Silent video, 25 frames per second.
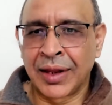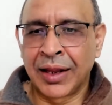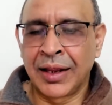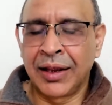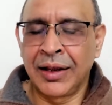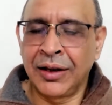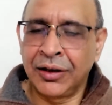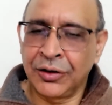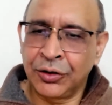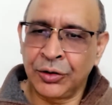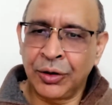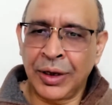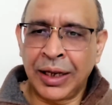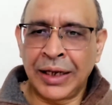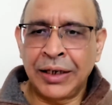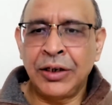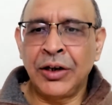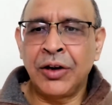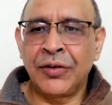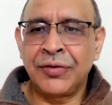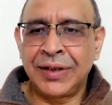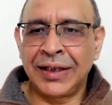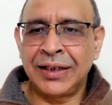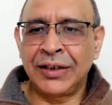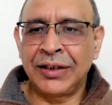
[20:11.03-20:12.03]
So any
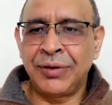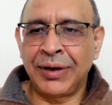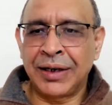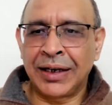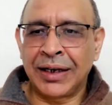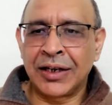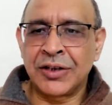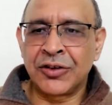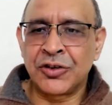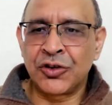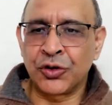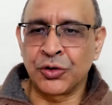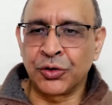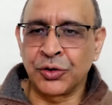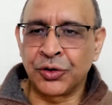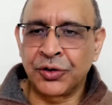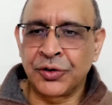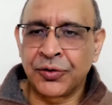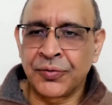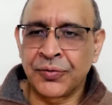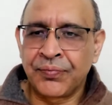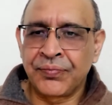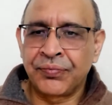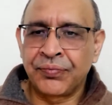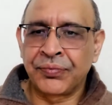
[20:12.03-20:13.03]
of these we can choose.
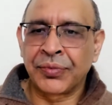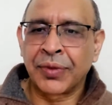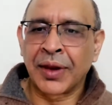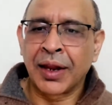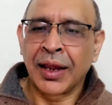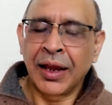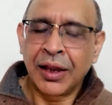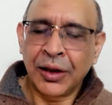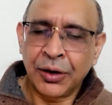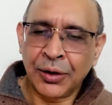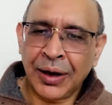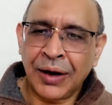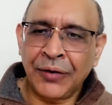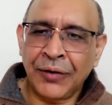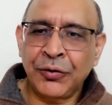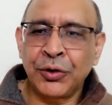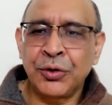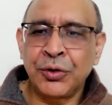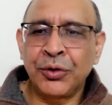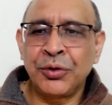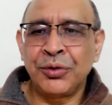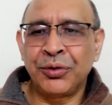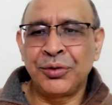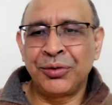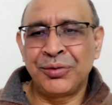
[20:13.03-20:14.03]
You have
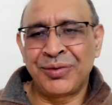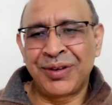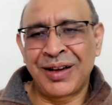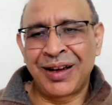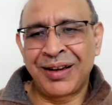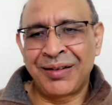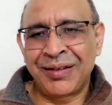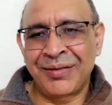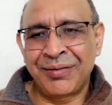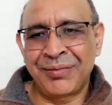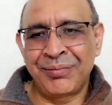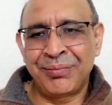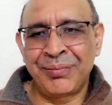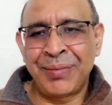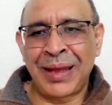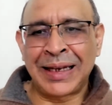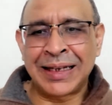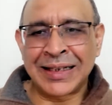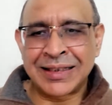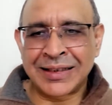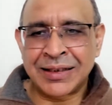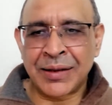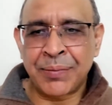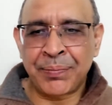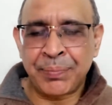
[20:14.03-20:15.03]
to
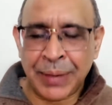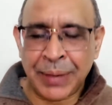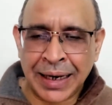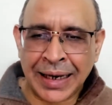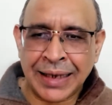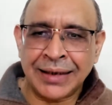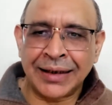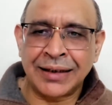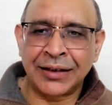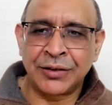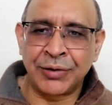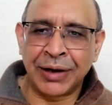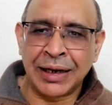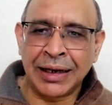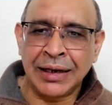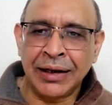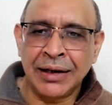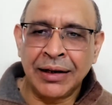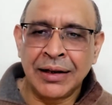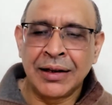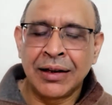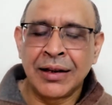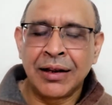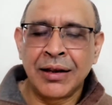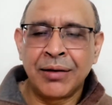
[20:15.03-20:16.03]
manage the pain as well.
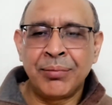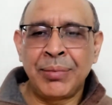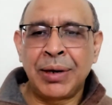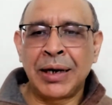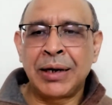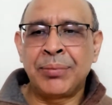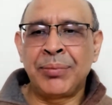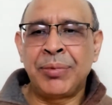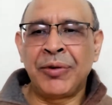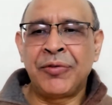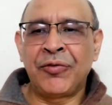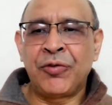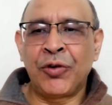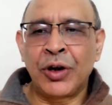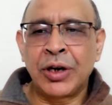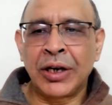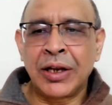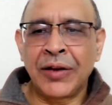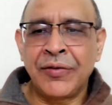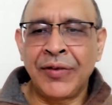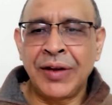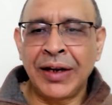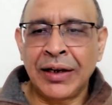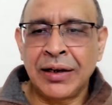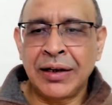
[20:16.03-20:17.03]
But before
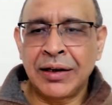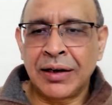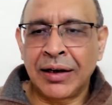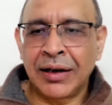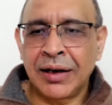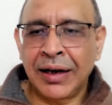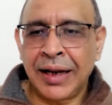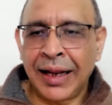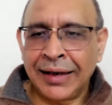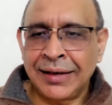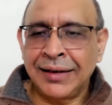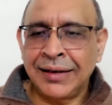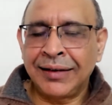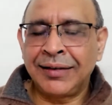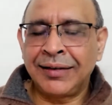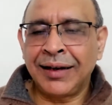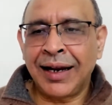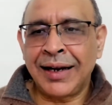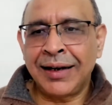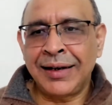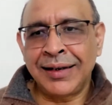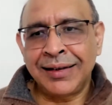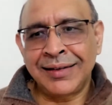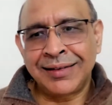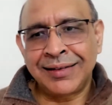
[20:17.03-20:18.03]
giving
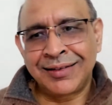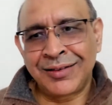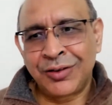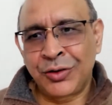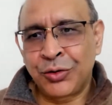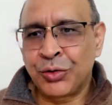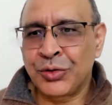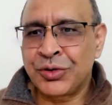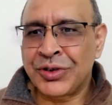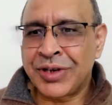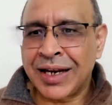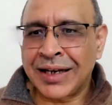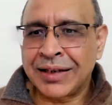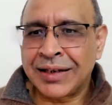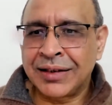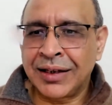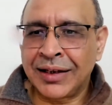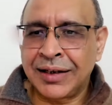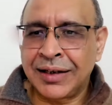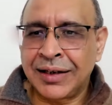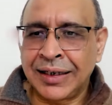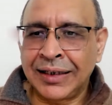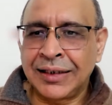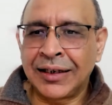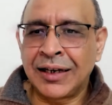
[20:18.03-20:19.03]
NSAIDs, do check the
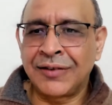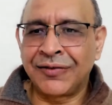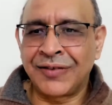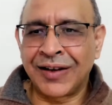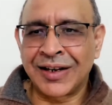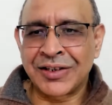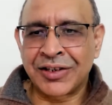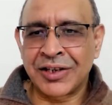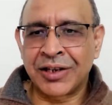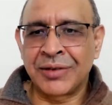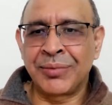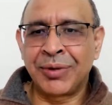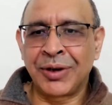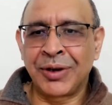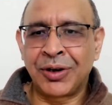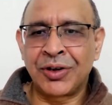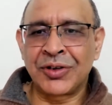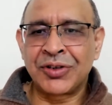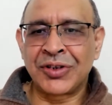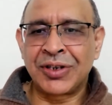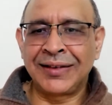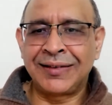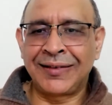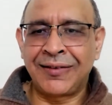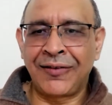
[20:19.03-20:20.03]
renal function because
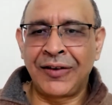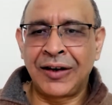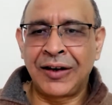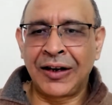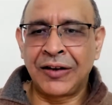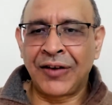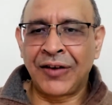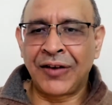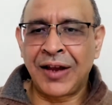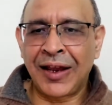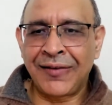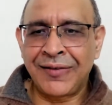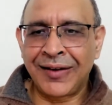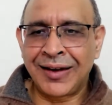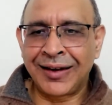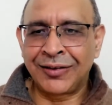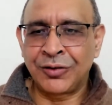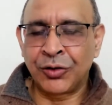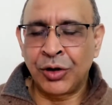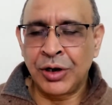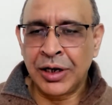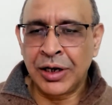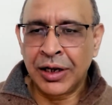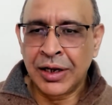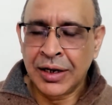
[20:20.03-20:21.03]
she's 75 years
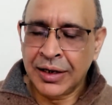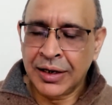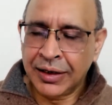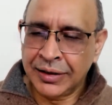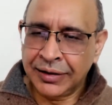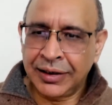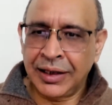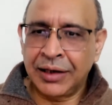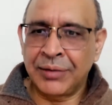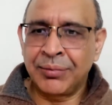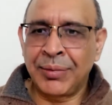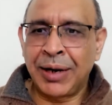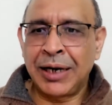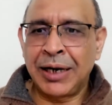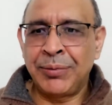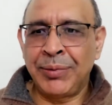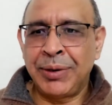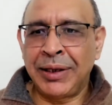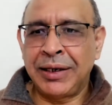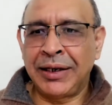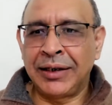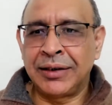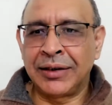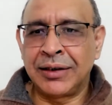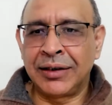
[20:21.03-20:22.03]
old. There might be
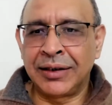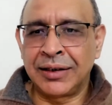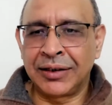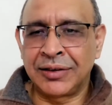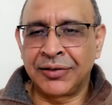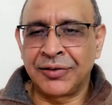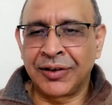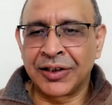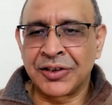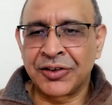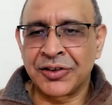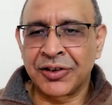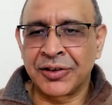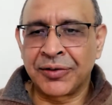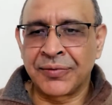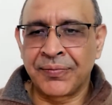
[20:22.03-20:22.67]
renal dysfunction.